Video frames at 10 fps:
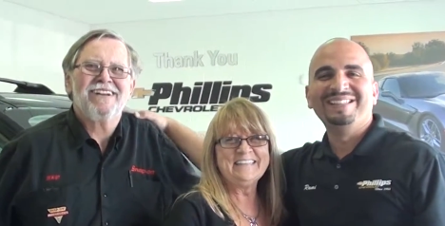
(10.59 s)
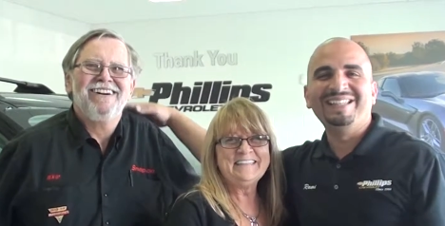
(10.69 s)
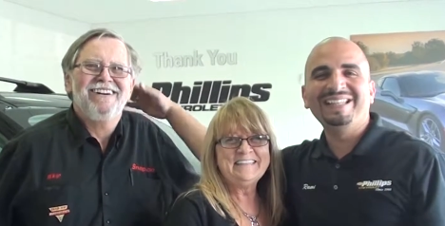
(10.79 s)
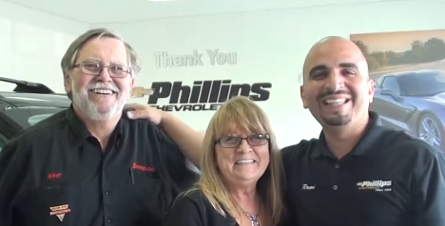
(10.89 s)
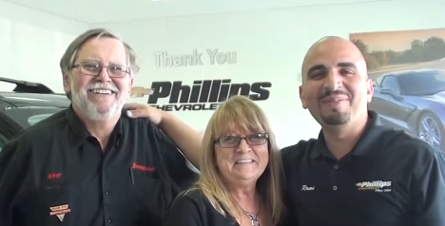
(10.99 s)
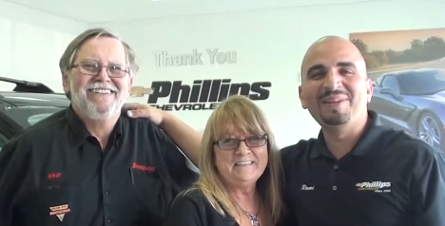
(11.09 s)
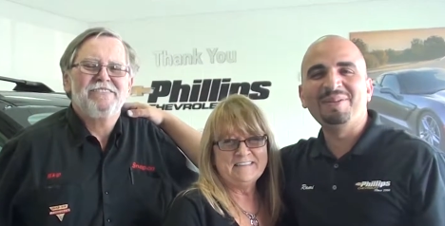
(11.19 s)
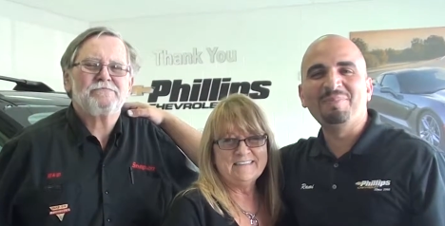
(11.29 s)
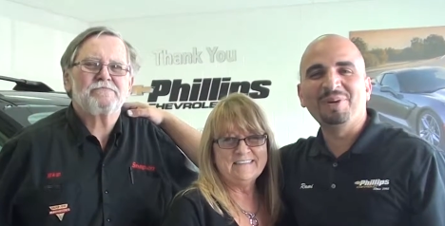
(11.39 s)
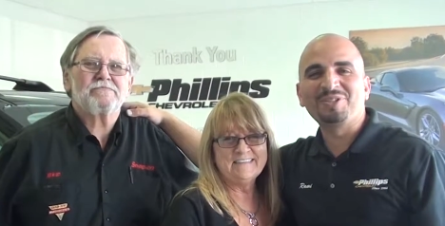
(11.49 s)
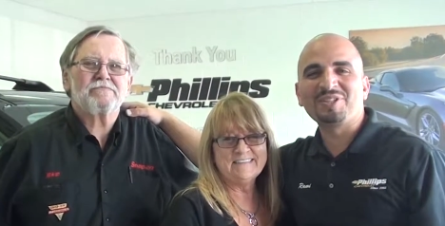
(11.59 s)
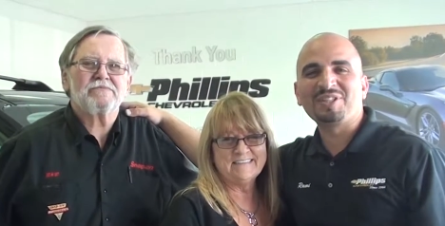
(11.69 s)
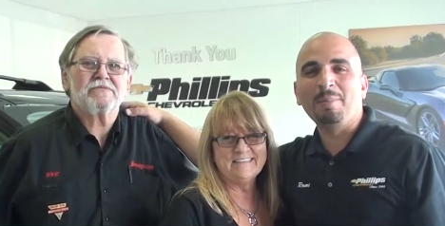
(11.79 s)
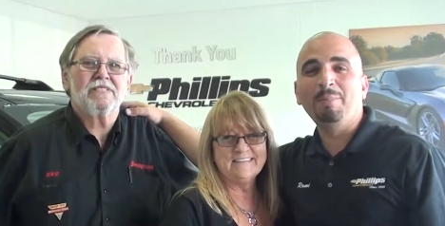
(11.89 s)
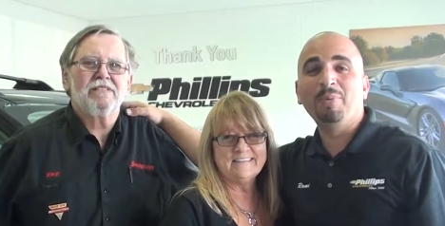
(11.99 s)
Speaker 1: They came in and
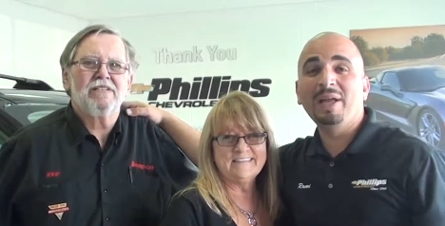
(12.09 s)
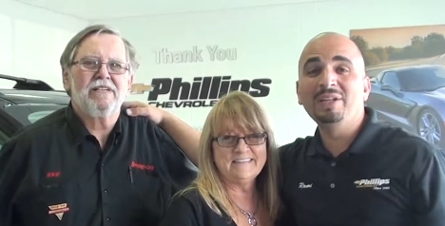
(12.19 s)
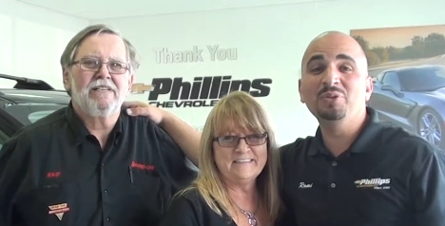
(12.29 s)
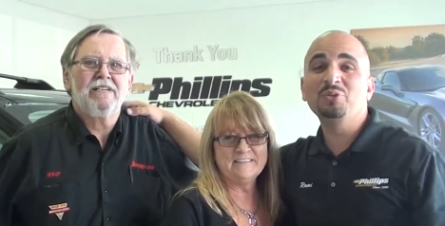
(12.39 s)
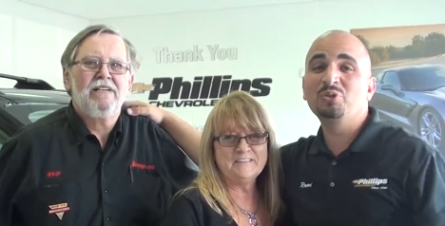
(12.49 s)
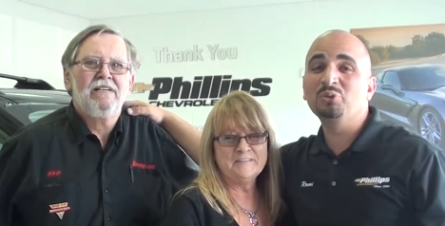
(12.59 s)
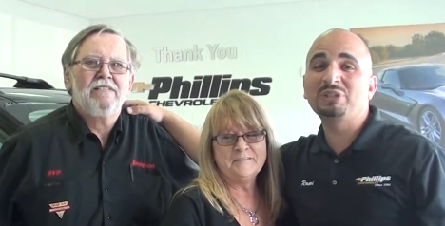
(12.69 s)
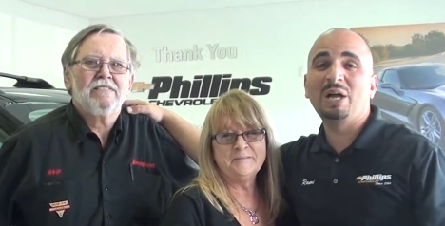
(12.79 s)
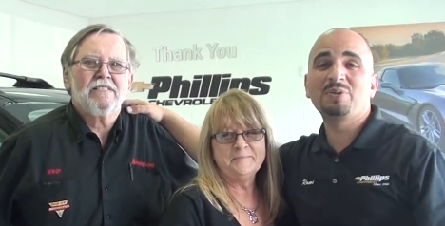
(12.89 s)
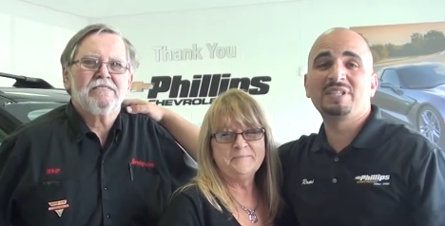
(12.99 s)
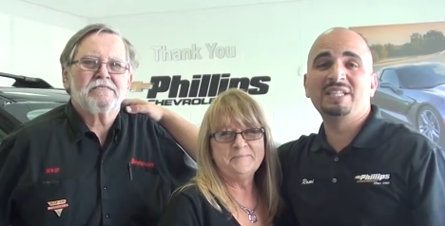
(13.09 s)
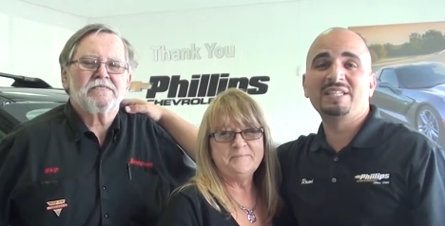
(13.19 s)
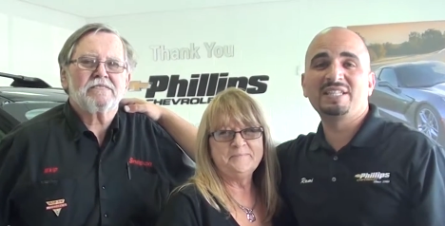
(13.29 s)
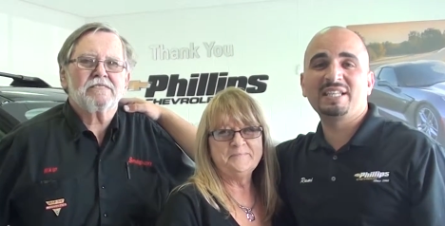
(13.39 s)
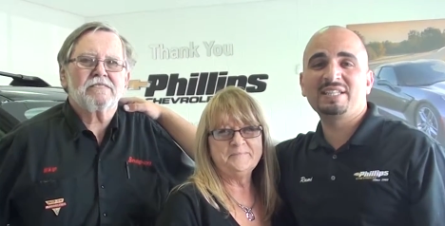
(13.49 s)
purchased a brand new
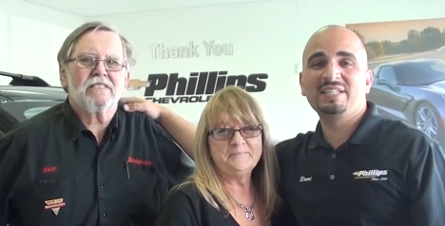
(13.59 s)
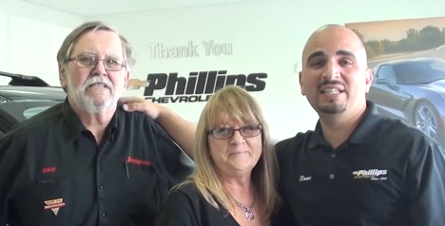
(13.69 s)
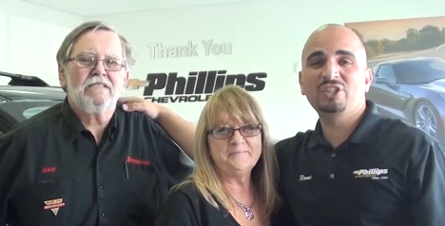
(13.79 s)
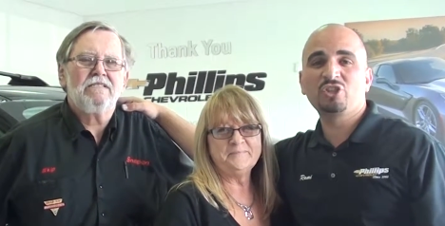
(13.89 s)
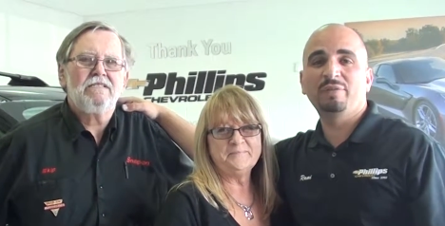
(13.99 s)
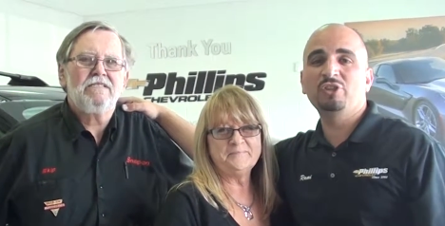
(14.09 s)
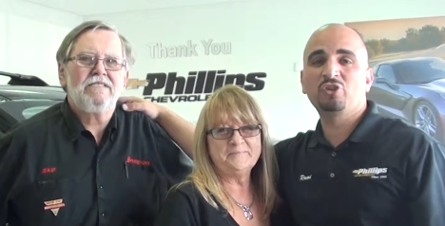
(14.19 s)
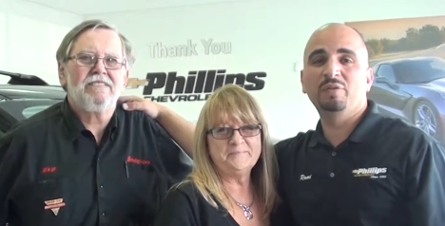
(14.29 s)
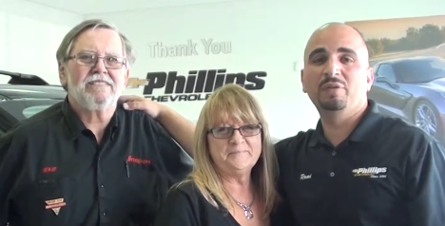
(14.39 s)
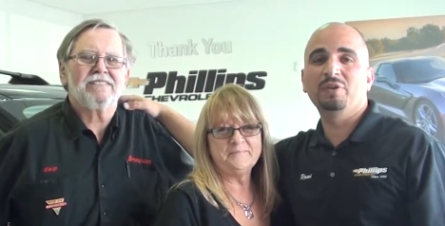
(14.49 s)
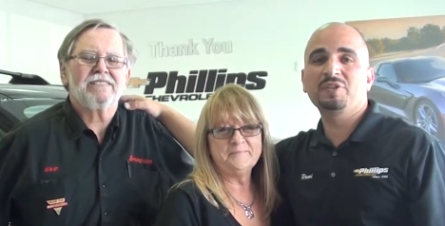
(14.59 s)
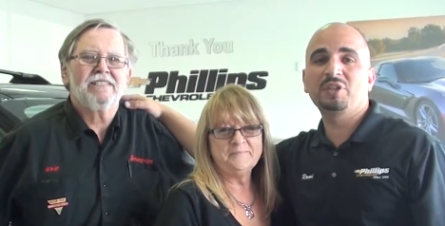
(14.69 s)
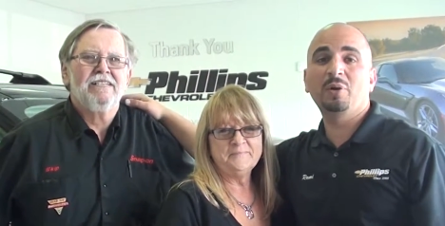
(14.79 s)
2016 Chevy Traverse.